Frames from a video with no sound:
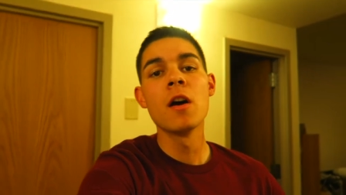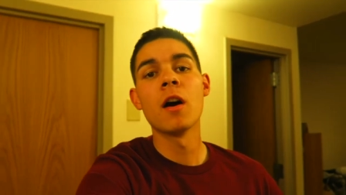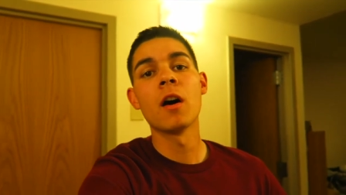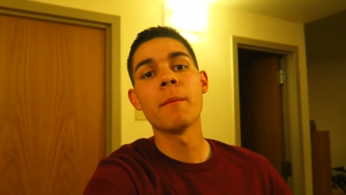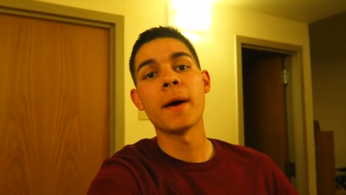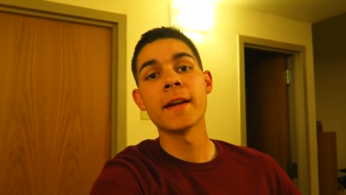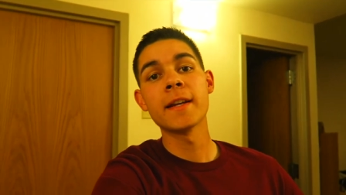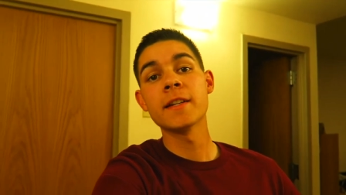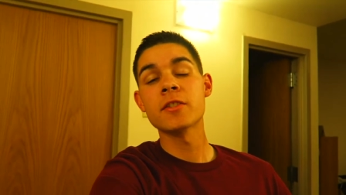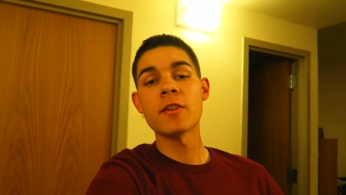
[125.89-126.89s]
I
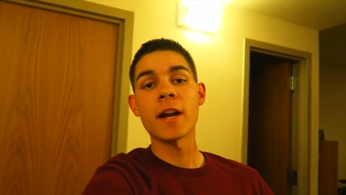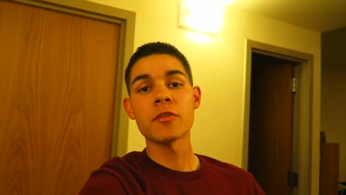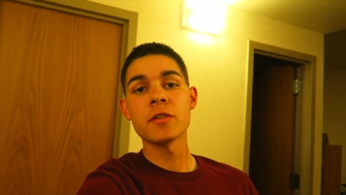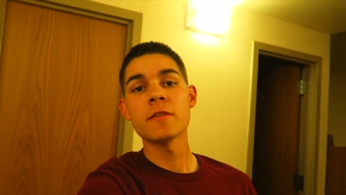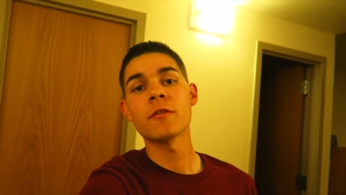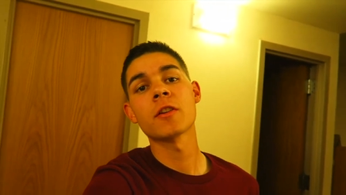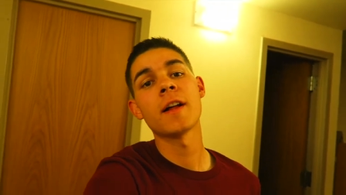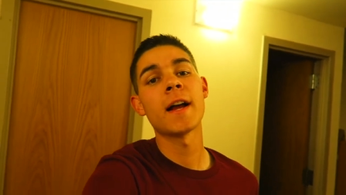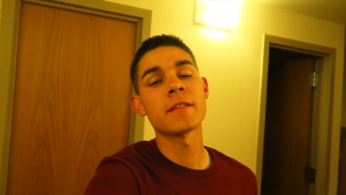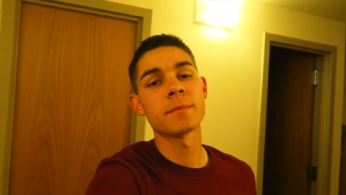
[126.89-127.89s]
needed distractions for
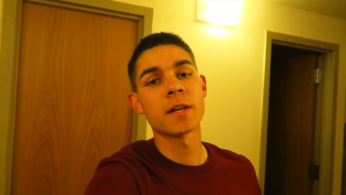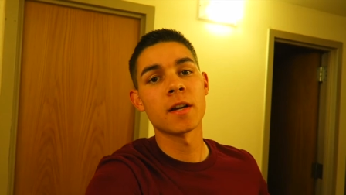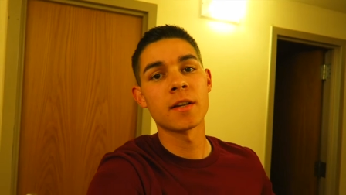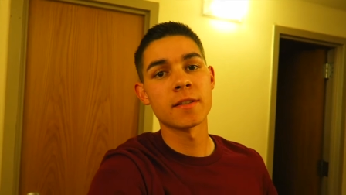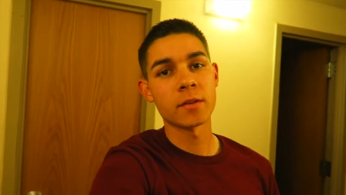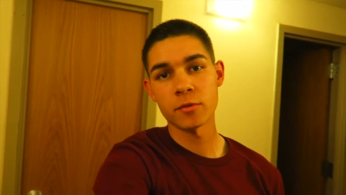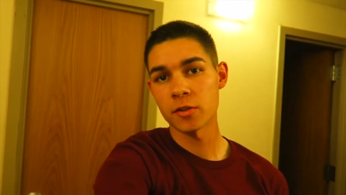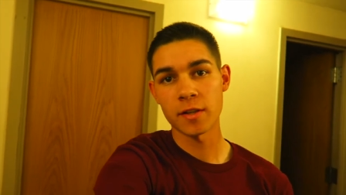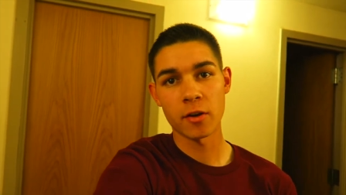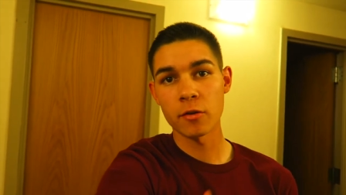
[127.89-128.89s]
class because it was
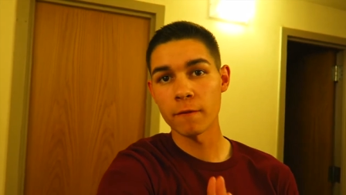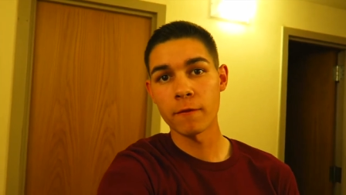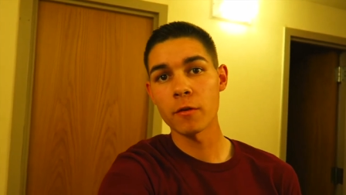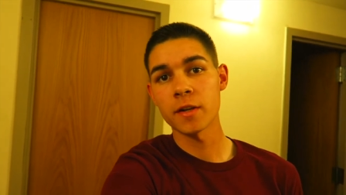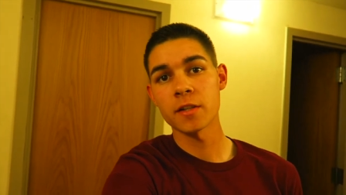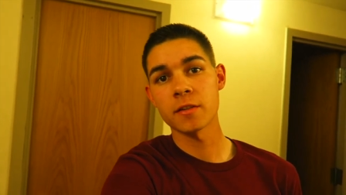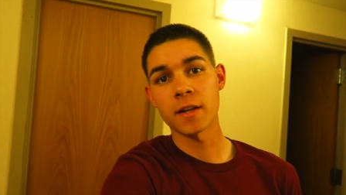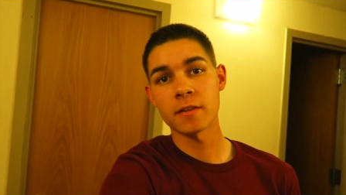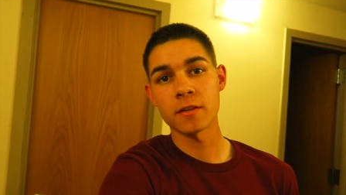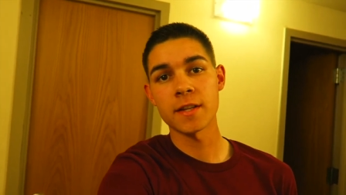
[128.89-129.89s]
just, I couldn't focus,
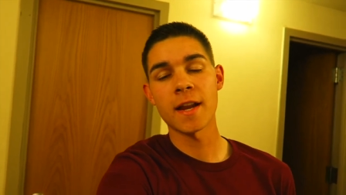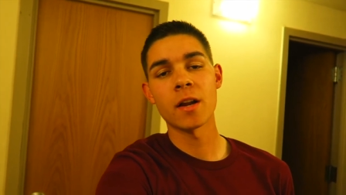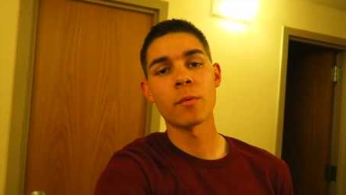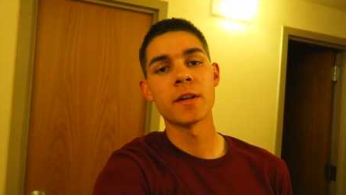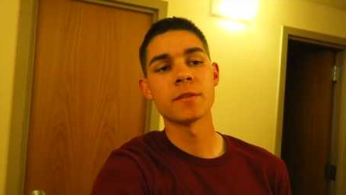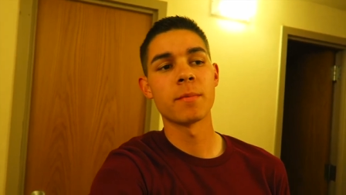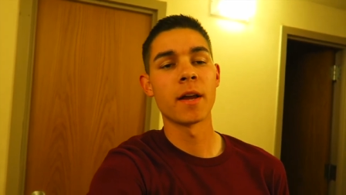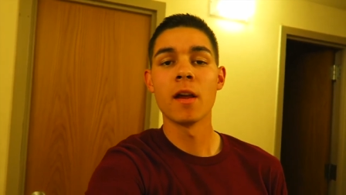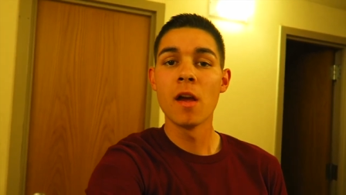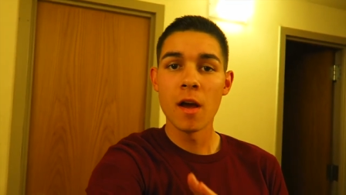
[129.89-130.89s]
that's how sad I was.
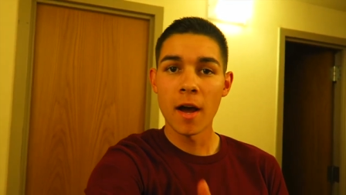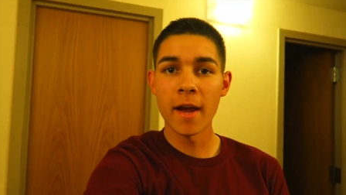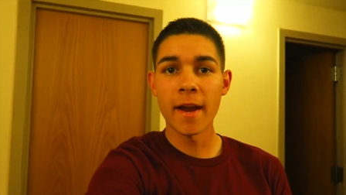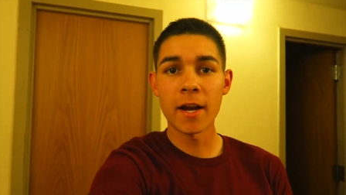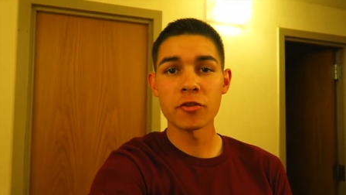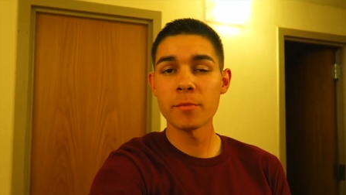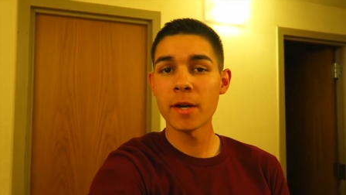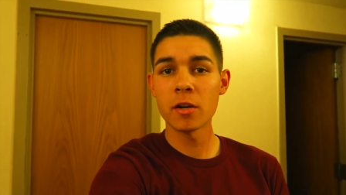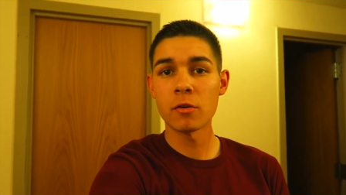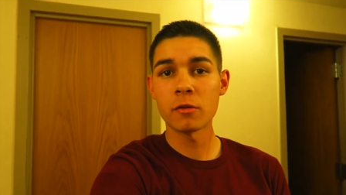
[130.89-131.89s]
But I actually
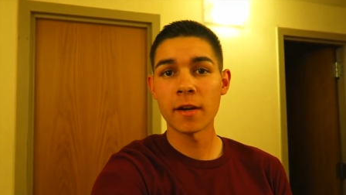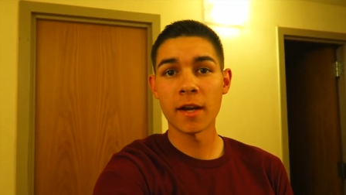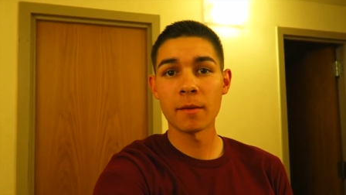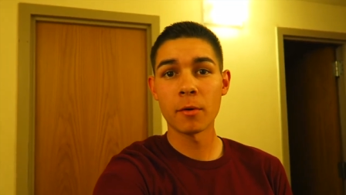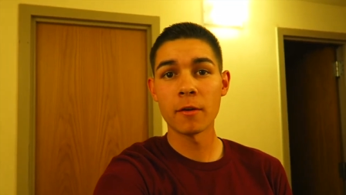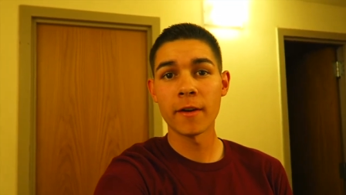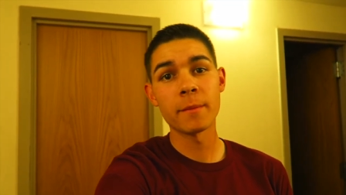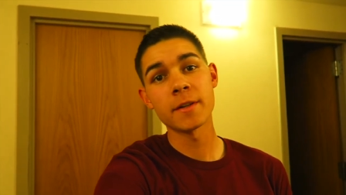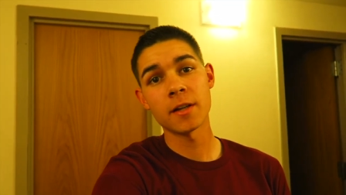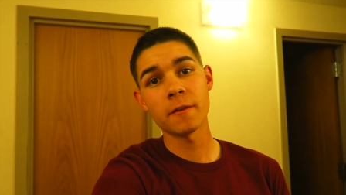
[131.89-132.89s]
made a goal and motivated
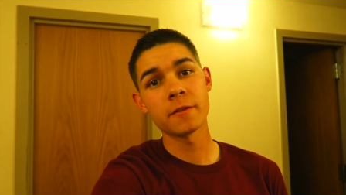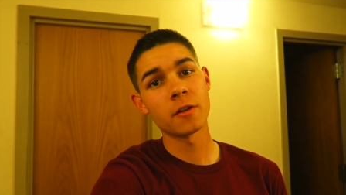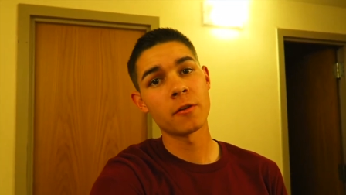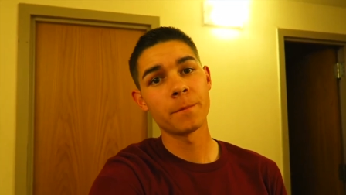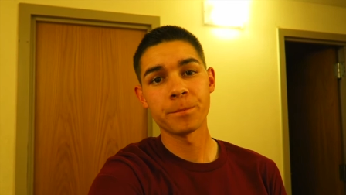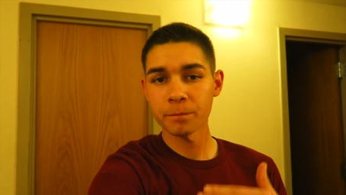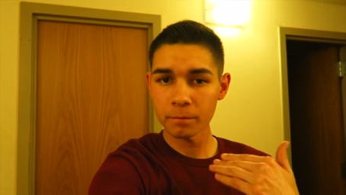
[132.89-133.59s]
myself. So